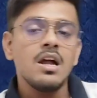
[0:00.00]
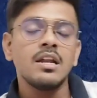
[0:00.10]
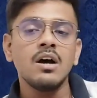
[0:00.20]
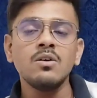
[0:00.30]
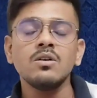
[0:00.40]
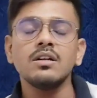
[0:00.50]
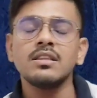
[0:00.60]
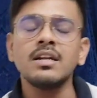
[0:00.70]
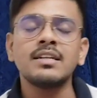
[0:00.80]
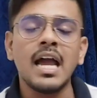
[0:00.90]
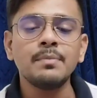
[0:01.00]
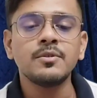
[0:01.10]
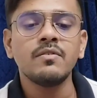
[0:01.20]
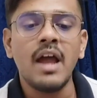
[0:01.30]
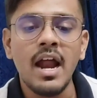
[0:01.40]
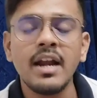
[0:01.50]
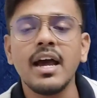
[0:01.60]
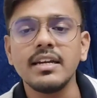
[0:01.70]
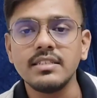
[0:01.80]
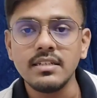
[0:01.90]
Now the types of hand
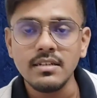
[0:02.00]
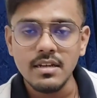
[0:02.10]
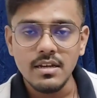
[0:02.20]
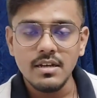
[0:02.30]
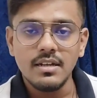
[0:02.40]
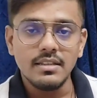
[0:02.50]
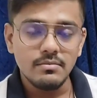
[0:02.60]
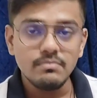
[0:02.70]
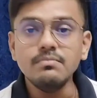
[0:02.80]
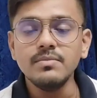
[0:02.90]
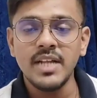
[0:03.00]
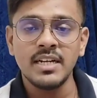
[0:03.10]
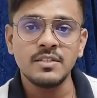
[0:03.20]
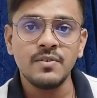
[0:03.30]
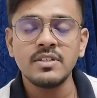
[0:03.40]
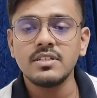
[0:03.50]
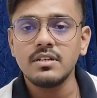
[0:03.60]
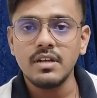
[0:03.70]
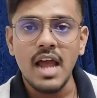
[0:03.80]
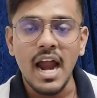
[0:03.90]
hygiene, that is first
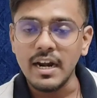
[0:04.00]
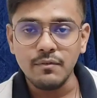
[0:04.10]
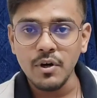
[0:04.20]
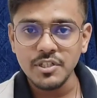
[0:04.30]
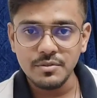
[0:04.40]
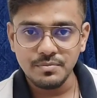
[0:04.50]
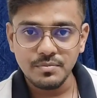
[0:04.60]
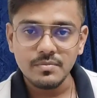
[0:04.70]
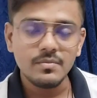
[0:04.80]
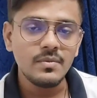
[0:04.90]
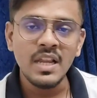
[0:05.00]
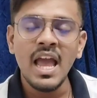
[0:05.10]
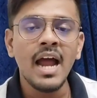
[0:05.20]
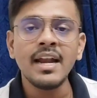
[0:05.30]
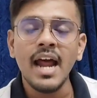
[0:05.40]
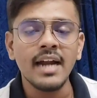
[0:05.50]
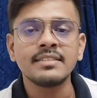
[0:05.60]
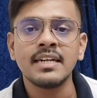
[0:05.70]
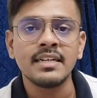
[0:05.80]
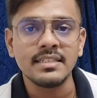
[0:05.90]
hand wash and hand
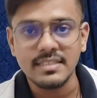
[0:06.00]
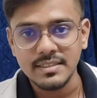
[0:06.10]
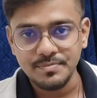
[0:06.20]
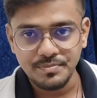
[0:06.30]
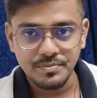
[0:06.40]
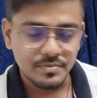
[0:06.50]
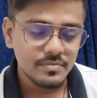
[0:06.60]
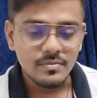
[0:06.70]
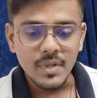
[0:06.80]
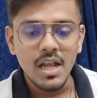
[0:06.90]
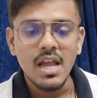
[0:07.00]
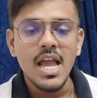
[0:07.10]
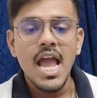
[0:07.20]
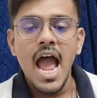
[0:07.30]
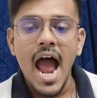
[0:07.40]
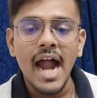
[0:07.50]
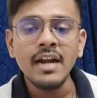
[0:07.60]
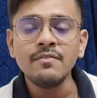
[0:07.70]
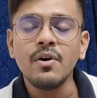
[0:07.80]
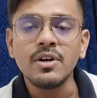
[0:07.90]
sanitizer.
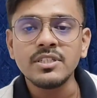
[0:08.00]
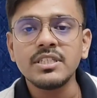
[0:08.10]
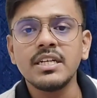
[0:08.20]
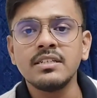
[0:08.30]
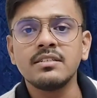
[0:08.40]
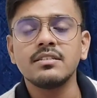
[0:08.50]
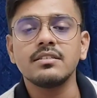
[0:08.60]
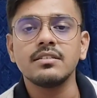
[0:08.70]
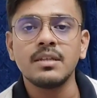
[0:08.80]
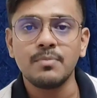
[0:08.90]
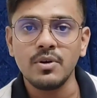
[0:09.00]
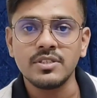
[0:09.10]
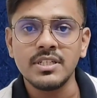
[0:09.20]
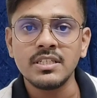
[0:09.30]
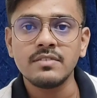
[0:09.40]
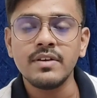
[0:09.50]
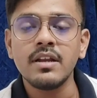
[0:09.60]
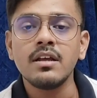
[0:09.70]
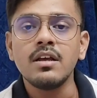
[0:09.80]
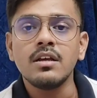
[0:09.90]
Hand wash is the process
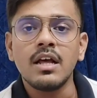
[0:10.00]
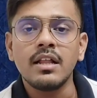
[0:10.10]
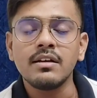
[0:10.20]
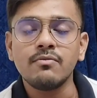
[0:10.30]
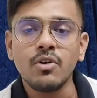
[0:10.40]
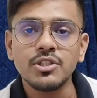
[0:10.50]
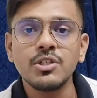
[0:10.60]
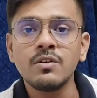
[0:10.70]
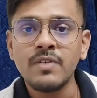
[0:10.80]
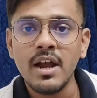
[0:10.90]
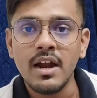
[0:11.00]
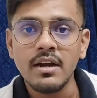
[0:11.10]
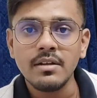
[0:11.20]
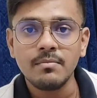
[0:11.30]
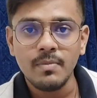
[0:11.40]
where the washing of hand